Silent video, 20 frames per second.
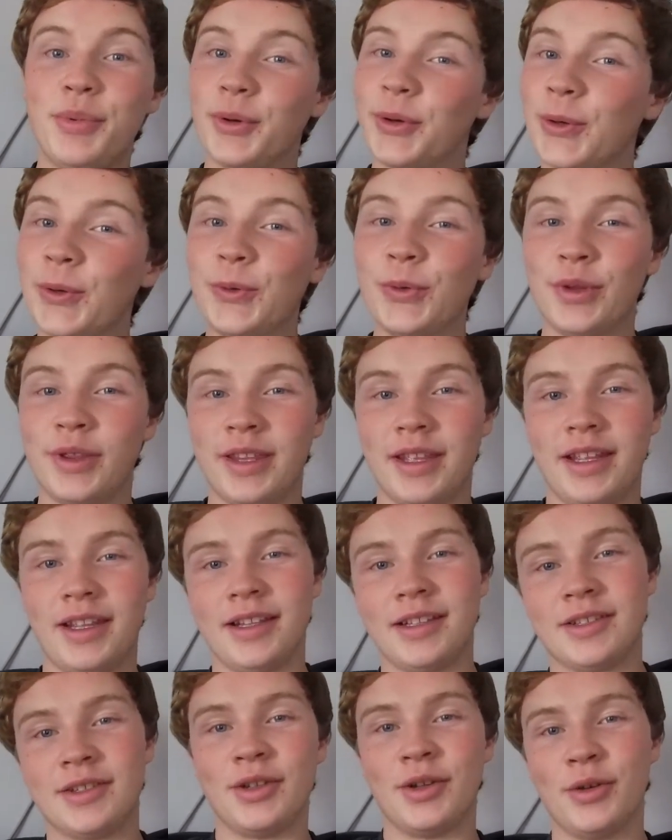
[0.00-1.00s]
cool
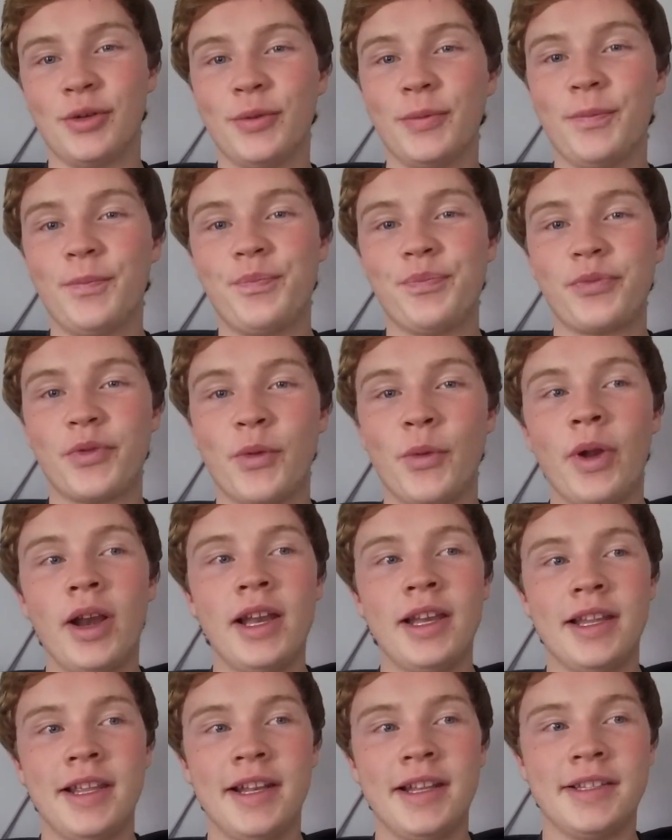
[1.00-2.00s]
thing. So what
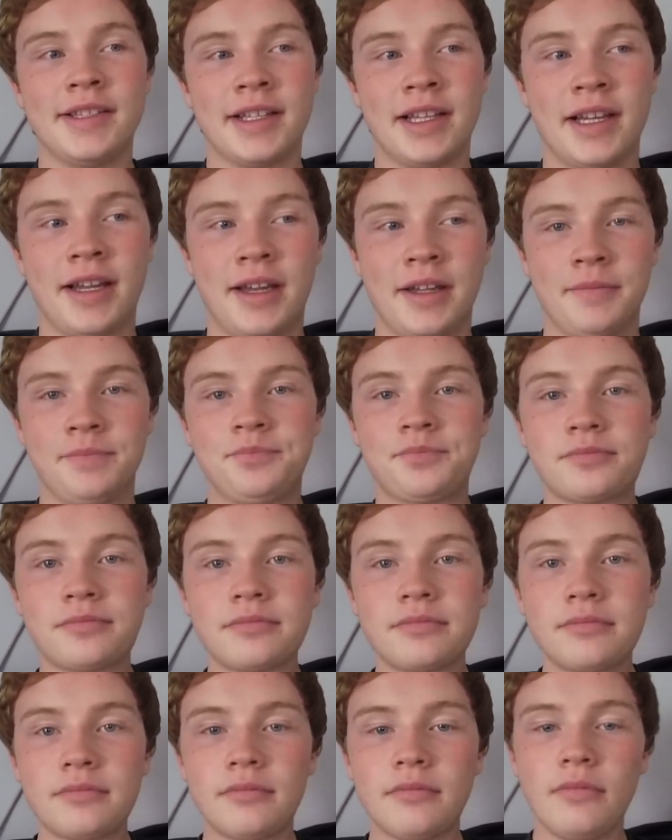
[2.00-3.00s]
I did is I
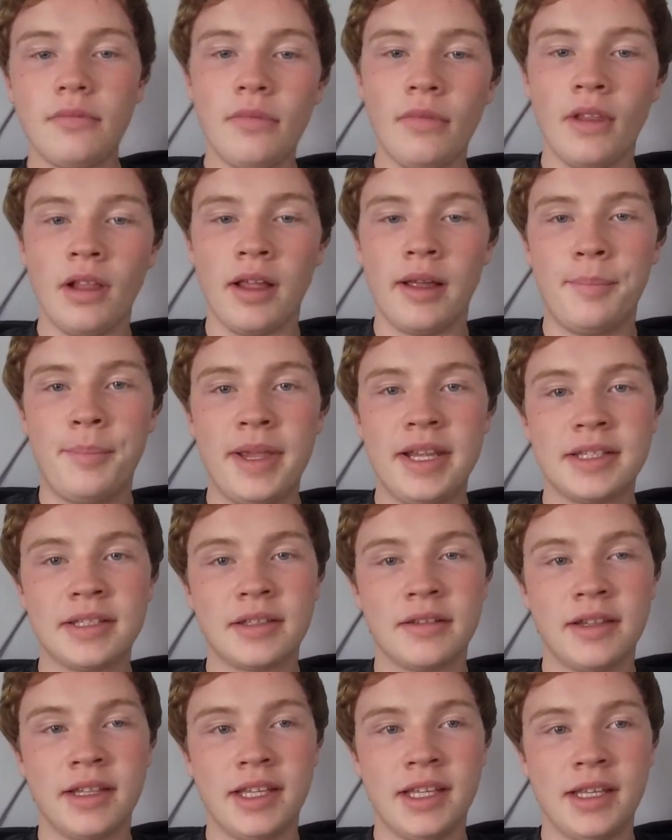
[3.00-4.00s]

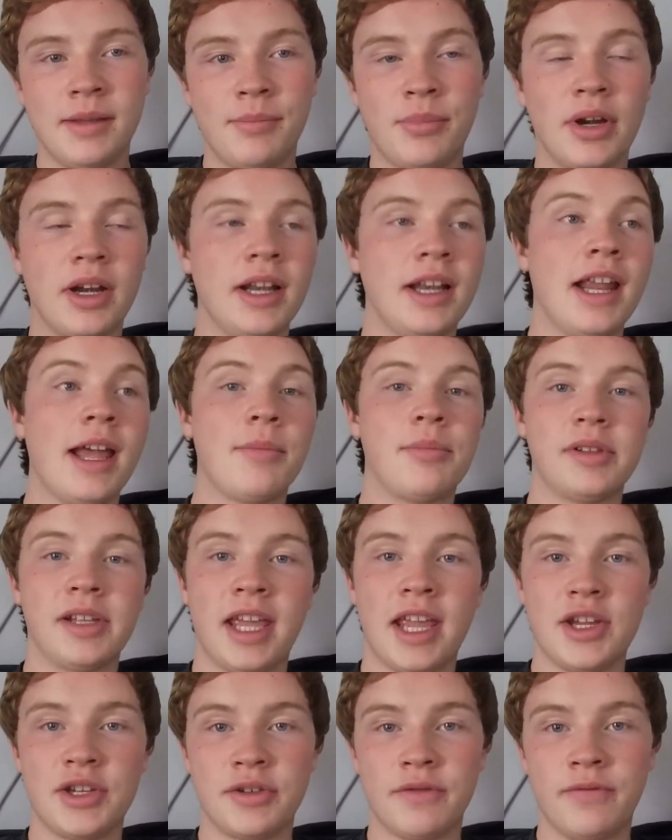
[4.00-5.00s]
basically put in an
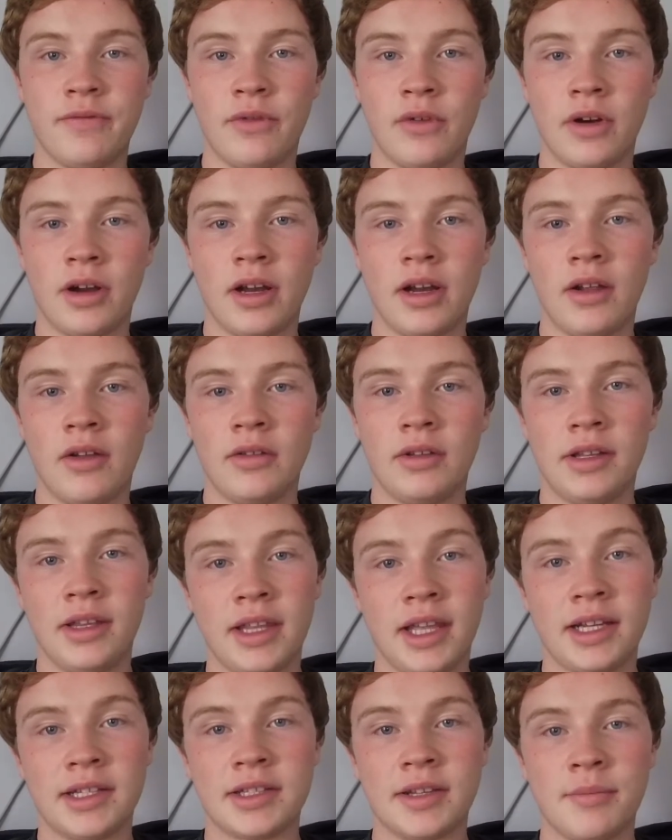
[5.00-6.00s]
application for it. Only
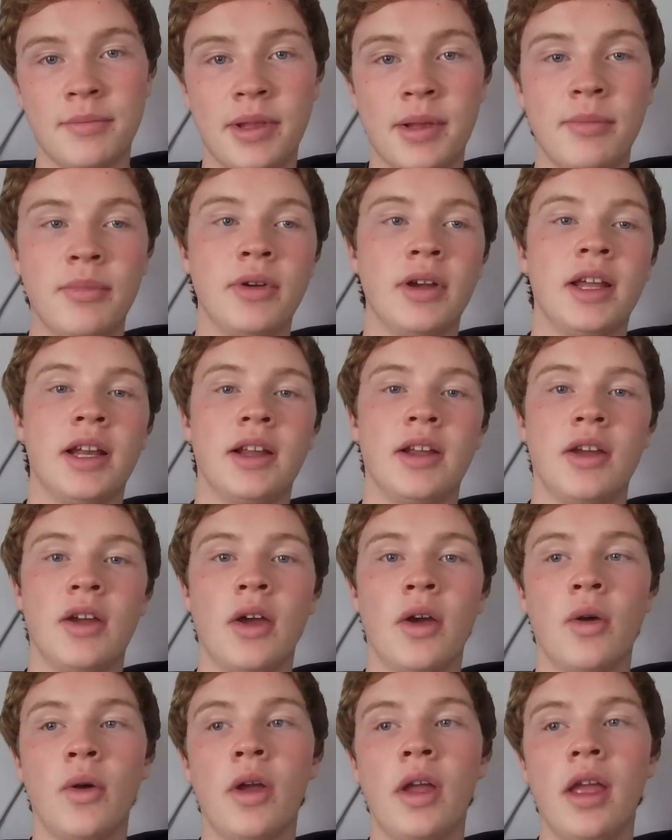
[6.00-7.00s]
like some people gotta
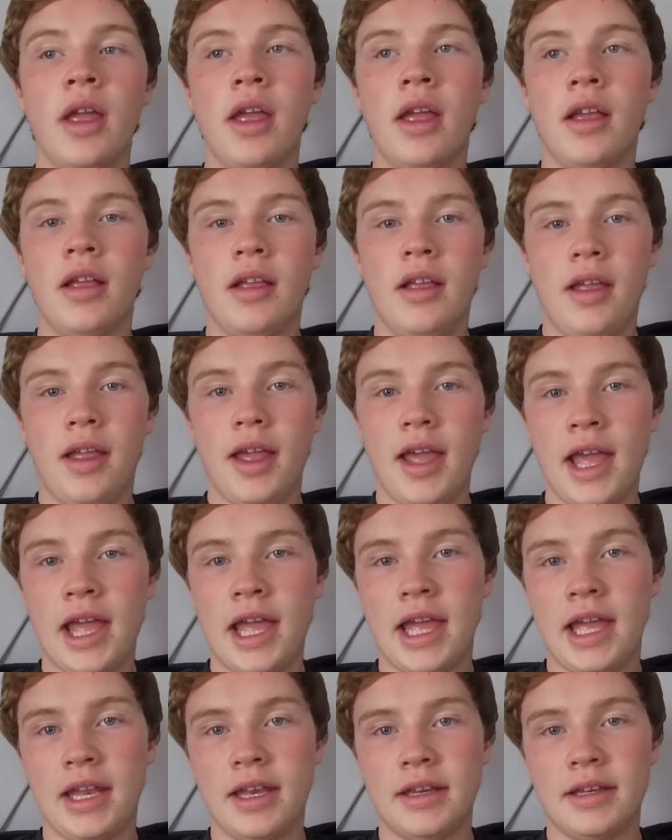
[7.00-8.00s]
go,
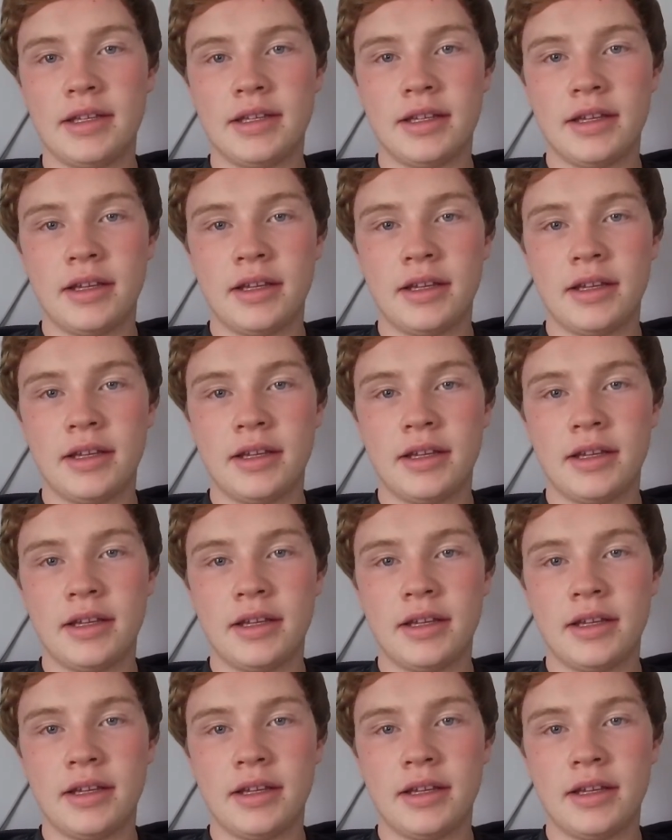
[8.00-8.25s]
and